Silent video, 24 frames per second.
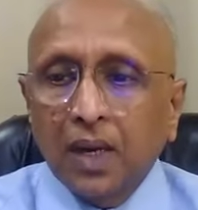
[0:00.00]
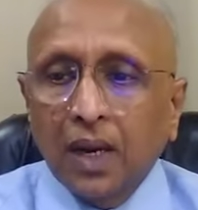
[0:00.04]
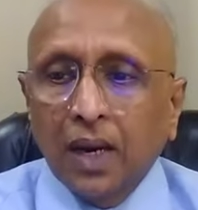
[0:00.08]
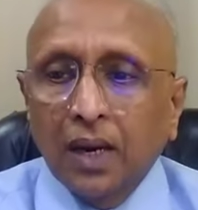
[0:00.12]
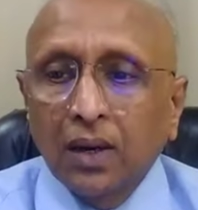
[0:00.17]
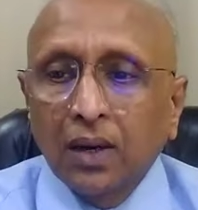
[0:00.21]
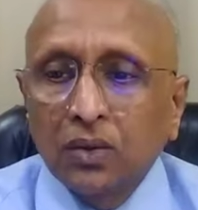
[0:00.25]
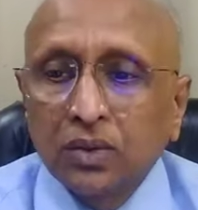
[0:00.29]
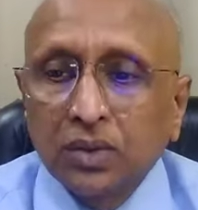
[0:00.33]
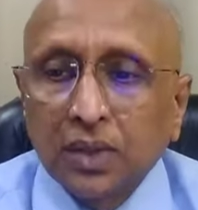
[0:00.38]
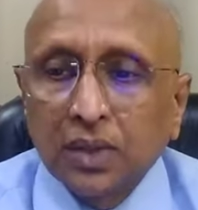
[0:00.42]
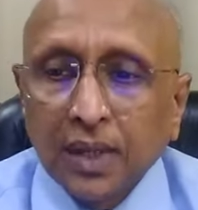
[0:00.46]

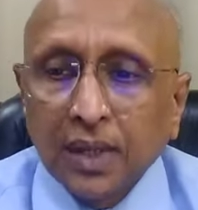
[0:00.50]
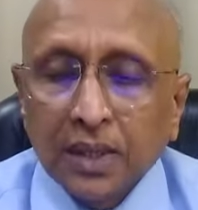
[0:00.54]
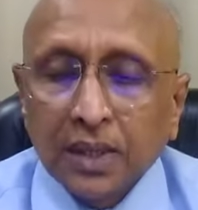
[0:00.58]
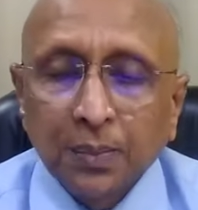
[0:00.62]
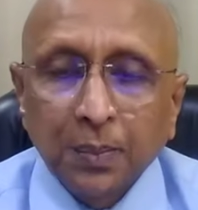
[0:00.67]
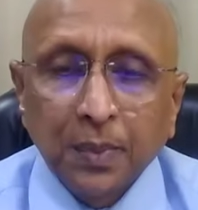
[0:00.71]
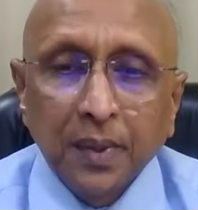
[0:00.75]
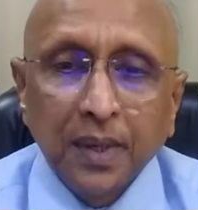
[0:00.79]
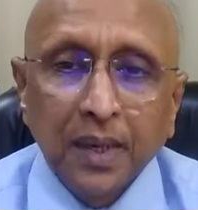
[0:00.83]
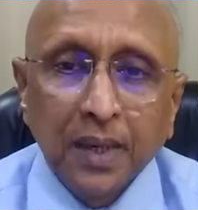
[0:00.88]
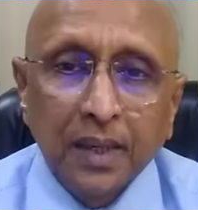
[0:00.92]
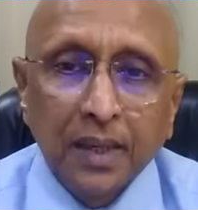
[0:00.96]
I will
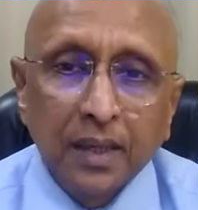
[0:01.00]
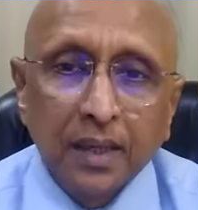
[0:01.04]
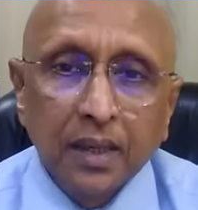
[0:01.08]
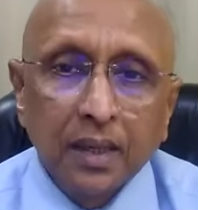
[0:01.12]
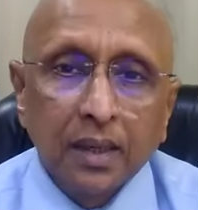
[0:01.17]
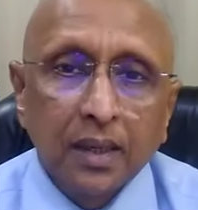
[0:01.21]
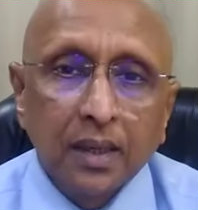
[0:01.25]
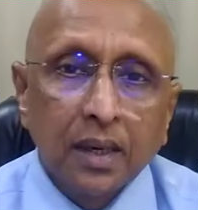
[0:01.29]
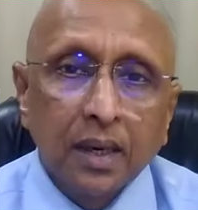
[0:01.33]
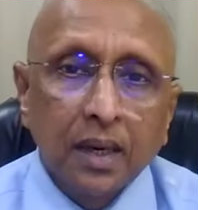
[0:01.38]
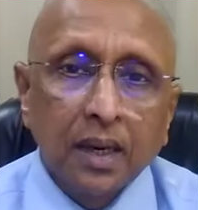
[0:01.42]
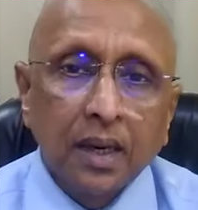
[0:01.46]
explain
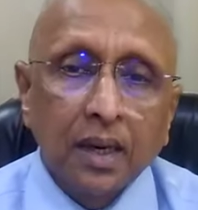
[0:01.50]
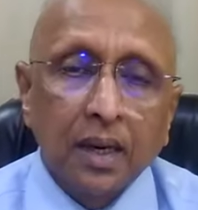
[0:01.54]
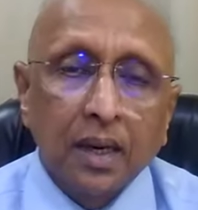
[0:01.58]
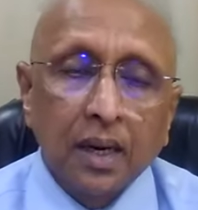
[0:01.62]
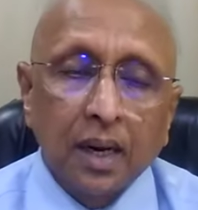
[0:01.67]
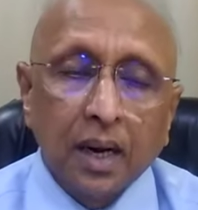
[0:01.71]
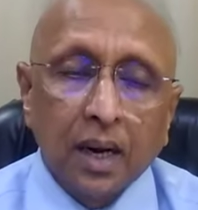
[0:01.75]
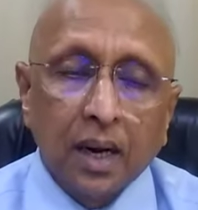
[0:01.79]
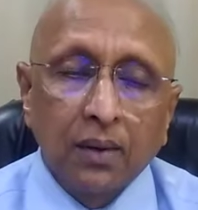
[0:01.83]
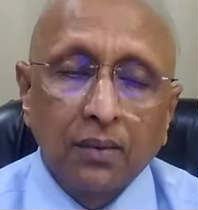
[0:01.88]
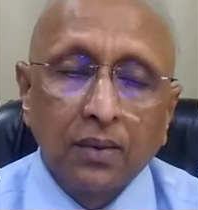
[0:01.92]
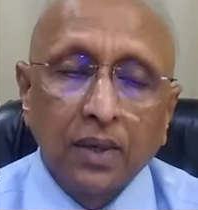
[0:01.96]

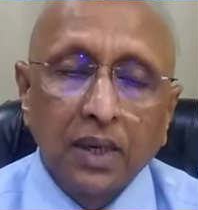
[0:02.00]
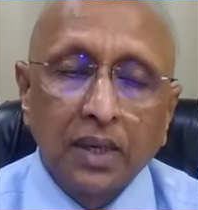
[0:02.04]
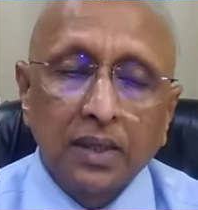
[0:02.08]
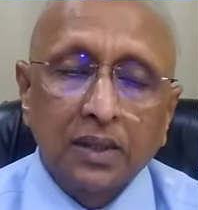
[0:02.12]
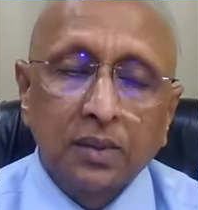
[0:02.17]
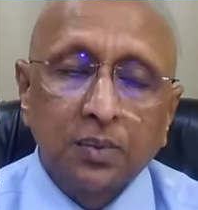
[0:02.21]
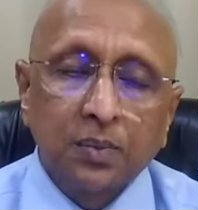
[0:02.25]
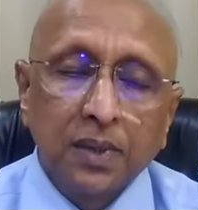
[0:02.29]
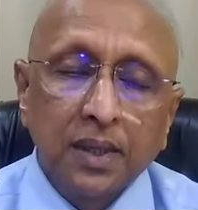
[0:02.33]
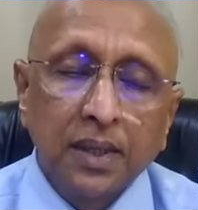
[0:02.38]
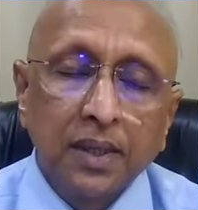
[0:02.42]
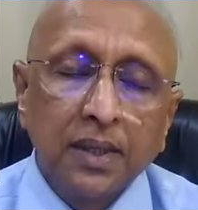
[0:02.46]

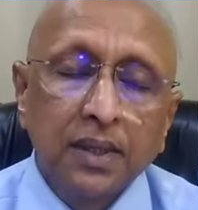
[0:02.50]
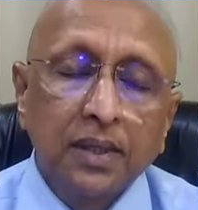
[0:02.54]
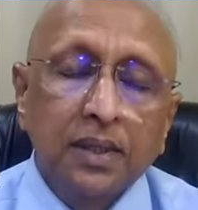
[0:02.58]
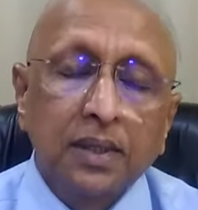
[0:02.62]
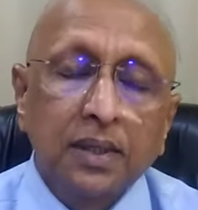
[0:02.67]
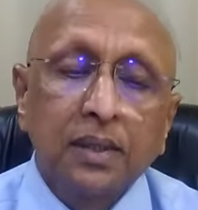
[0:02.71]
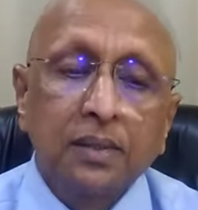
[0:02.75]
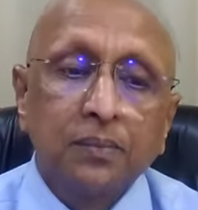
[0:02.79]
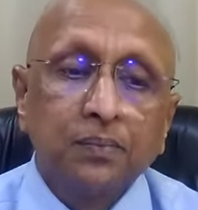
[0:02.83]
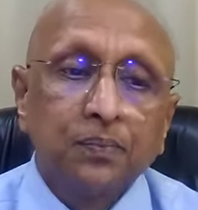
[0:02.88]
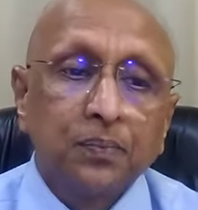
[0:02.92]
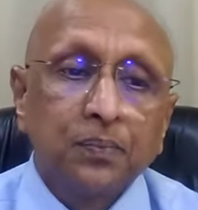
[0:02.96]

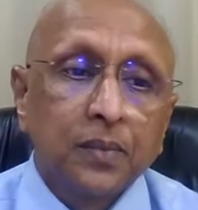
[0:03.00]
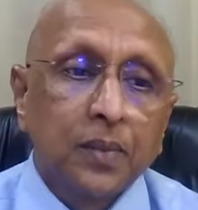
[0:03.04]
the